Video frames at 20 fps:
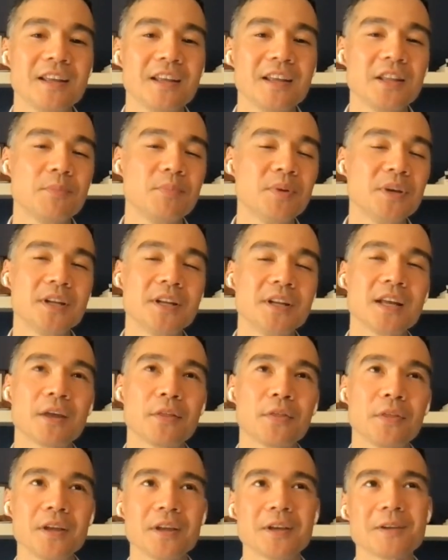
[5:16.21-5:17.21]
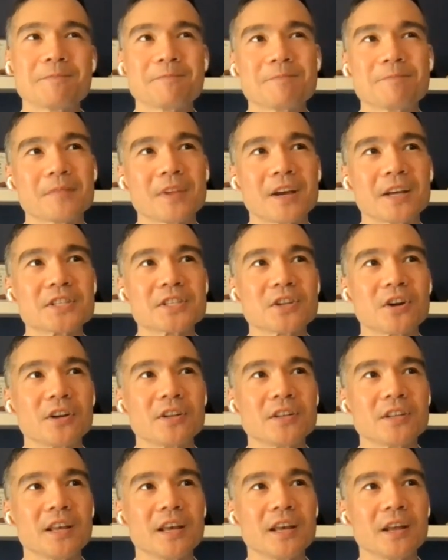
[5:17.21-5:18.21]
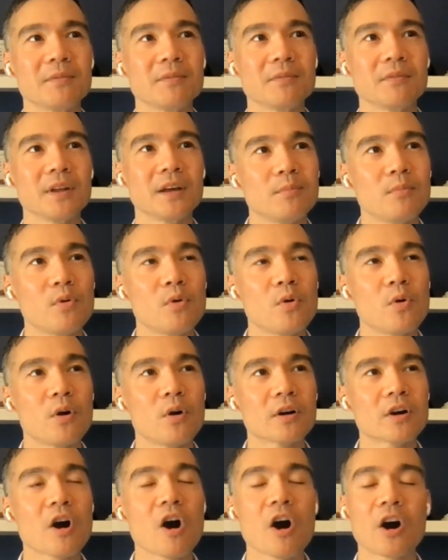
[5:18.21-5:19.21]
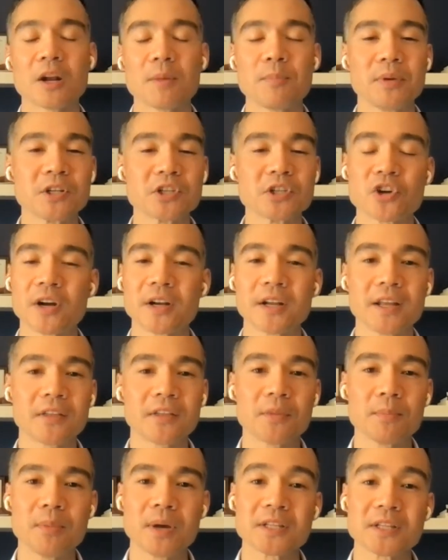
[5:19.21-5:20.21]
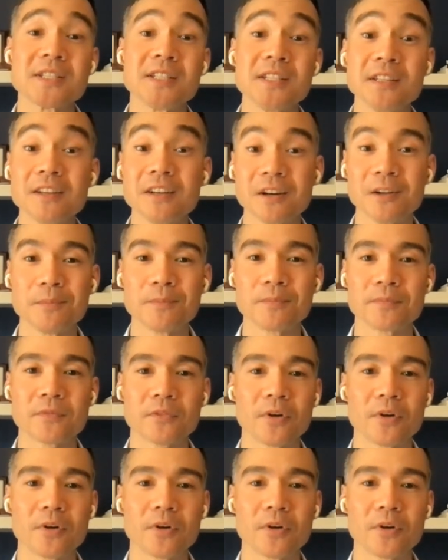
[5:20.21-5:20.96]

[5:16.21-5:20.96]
in the beginning, I think I started to get more caught up in trying to get the best deal.